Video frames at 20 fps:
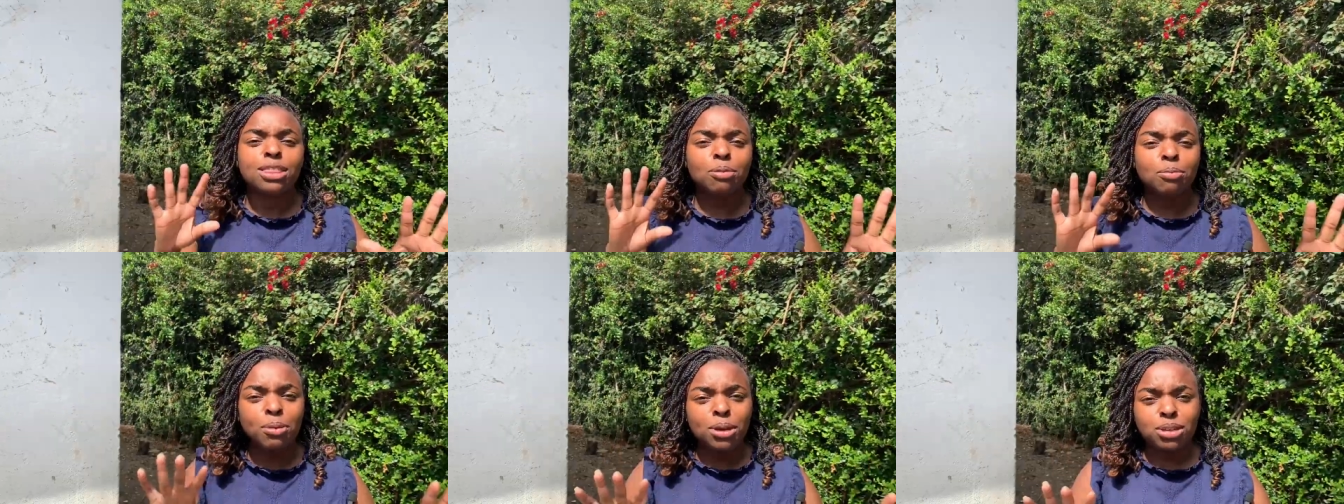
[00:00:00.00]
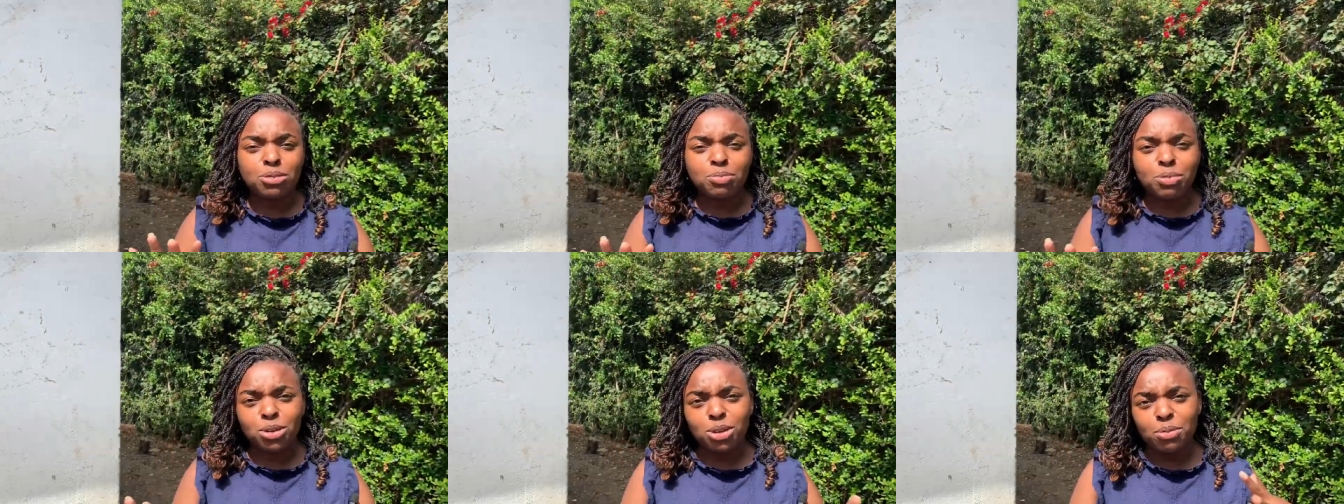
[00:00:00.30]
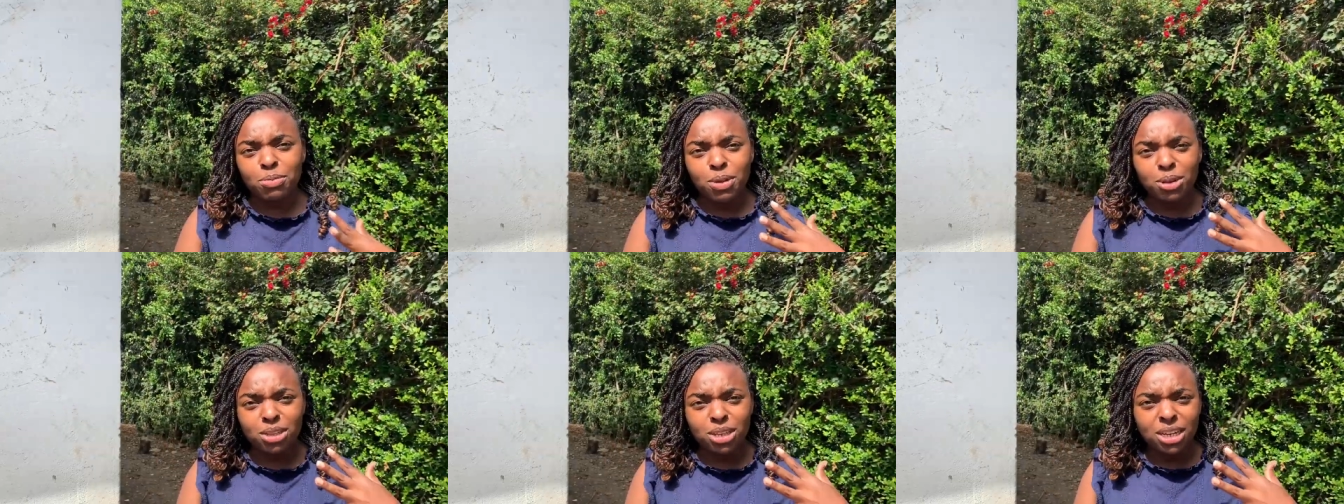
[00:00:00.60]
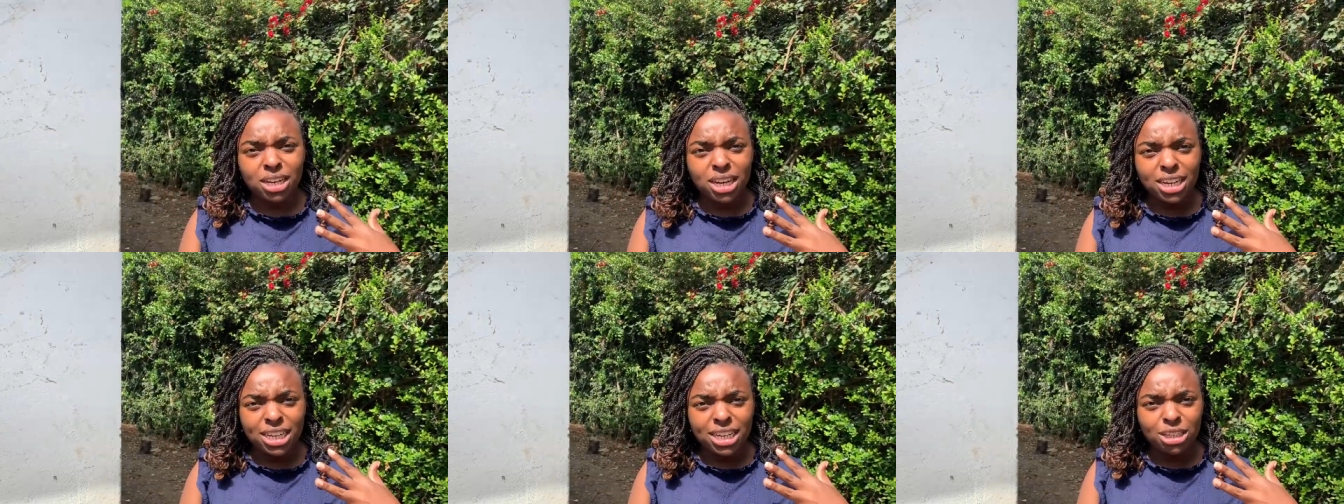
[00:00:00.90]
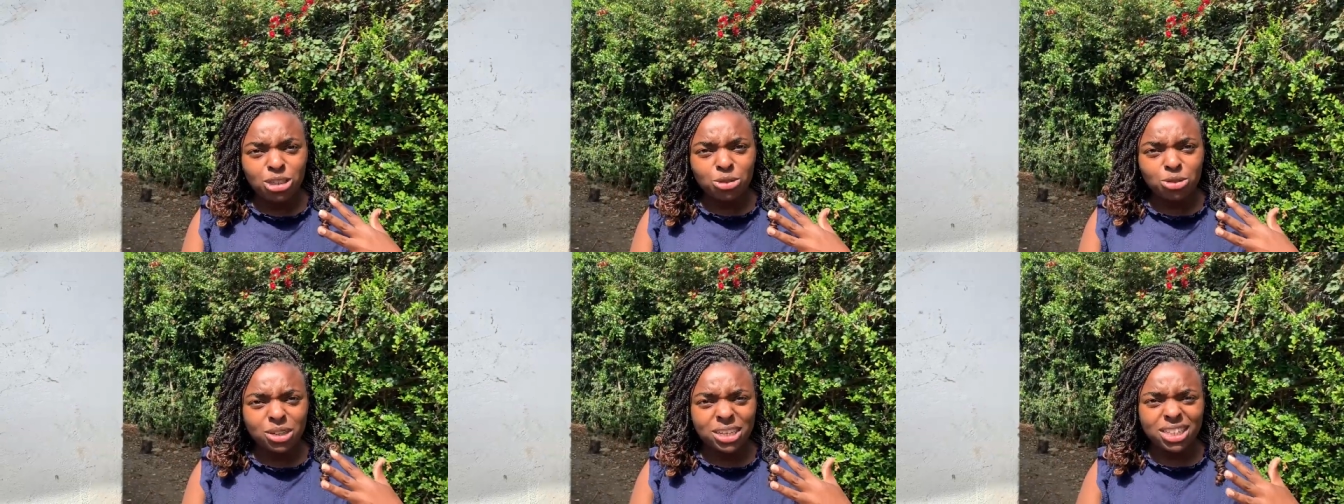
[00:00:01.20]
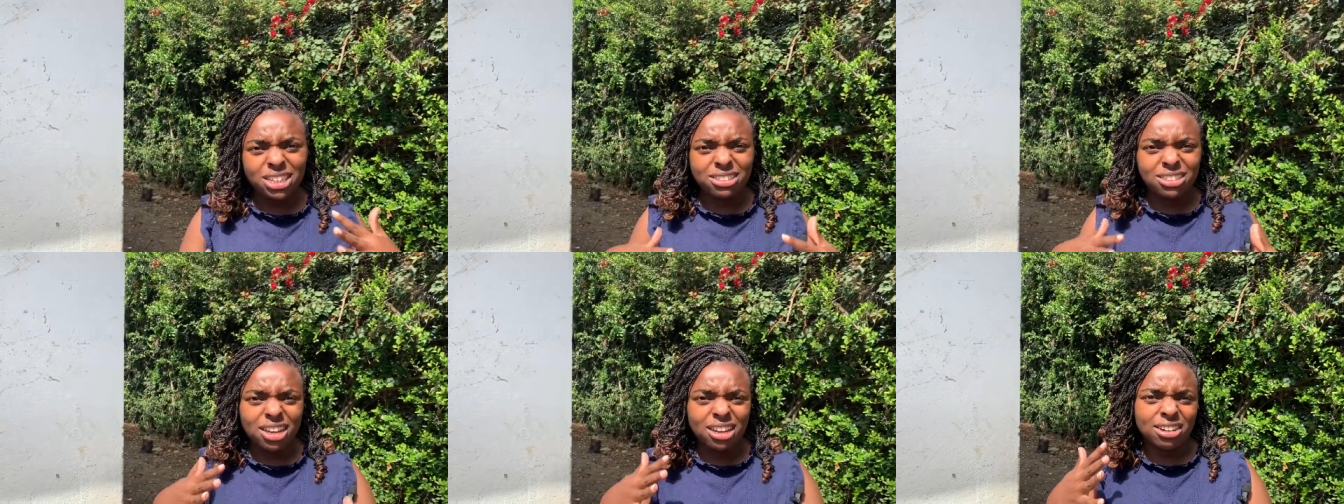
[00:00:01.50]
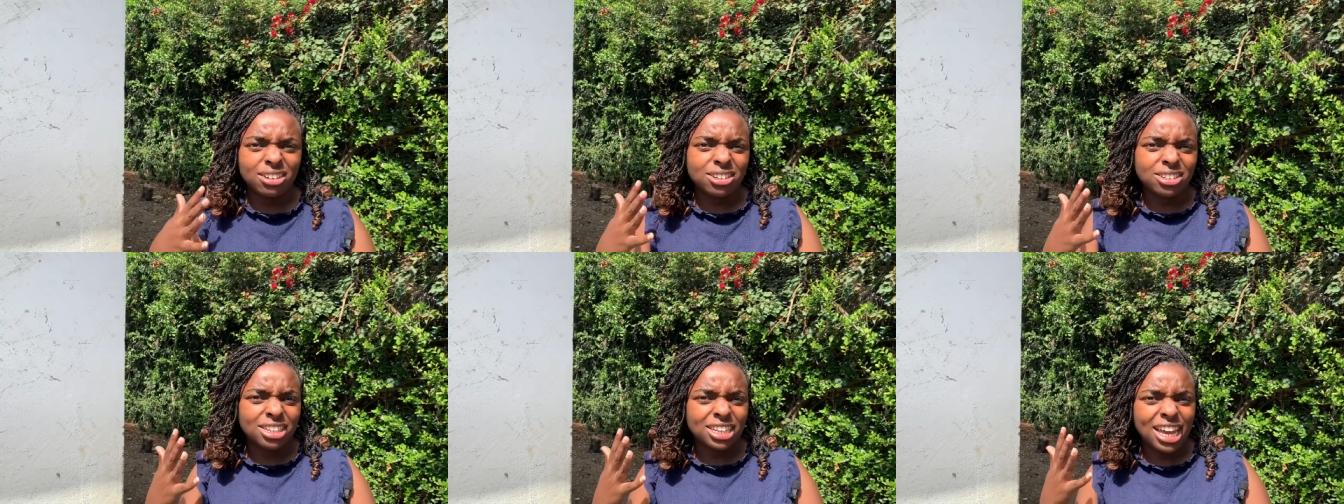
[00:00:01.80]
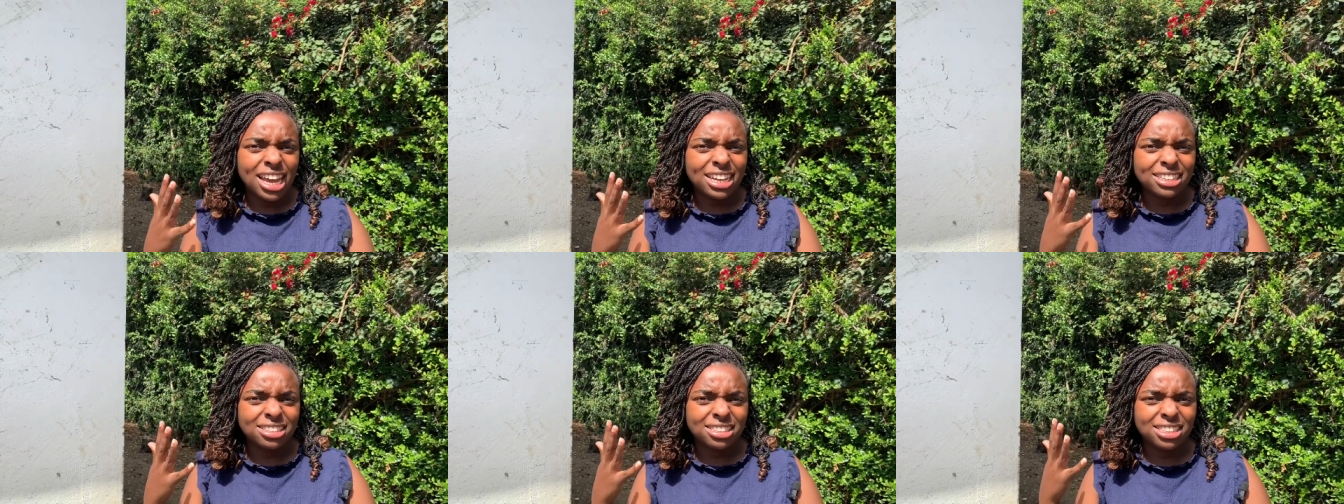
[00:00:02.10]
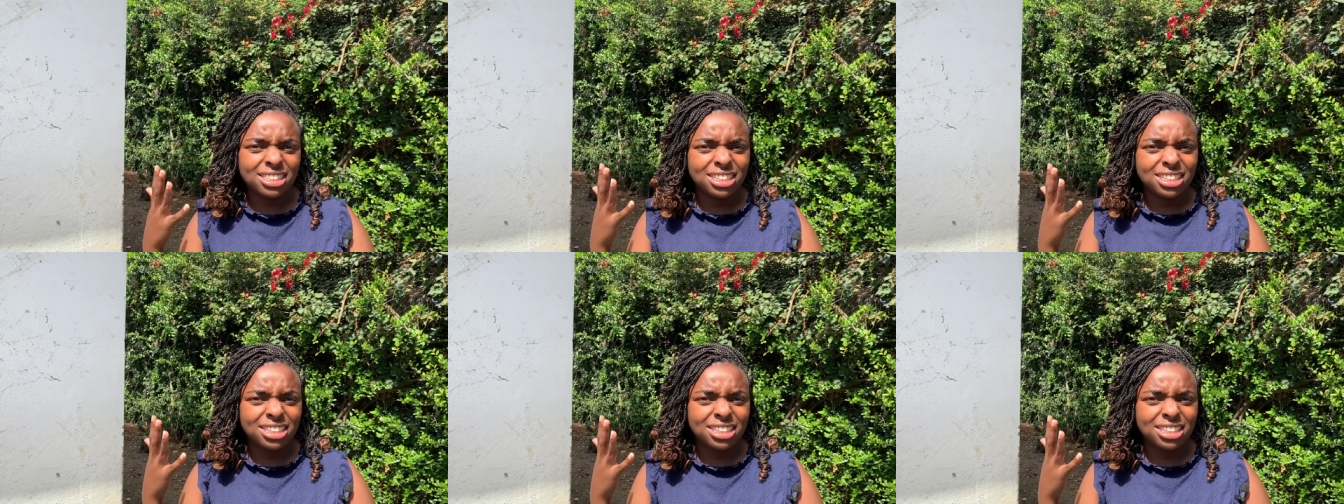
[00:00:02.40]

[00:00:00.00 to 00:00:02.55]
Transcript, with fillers: The best part about the Leleshwa is I heard it has